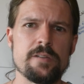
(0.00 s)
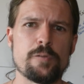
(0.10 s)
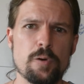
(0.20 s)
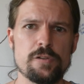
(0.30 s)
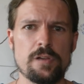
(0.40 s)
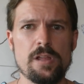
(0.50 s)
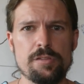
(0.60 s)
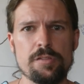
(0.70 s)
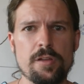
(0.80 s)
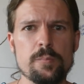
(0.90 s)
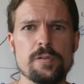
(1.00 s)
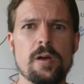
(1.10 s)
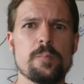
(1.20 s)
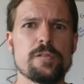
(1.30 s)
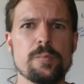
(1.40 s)
of course, hit the thumbs
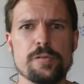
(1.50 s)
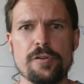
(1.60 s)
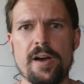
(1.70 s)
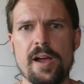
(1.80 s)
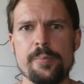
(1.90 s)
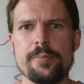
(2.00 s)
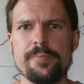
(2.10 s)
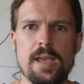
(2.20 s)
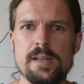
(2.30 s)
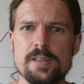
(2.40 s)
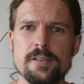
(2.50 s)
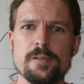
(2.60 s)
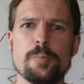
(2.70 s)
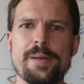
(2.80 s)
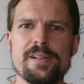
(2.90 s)
up, subscribe, hit the
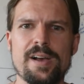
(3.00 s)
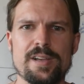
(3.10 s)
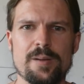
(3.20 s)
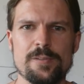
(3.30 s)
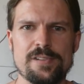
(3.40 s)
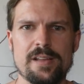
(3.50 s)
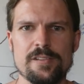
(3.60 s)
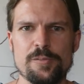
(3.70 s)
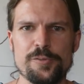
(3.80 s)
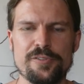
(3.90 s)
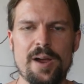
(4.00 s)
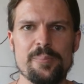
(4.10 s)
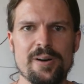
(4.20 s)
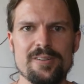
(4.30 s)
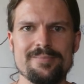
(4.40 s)
little bell icon beside the subscribe
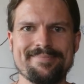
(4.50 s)
button.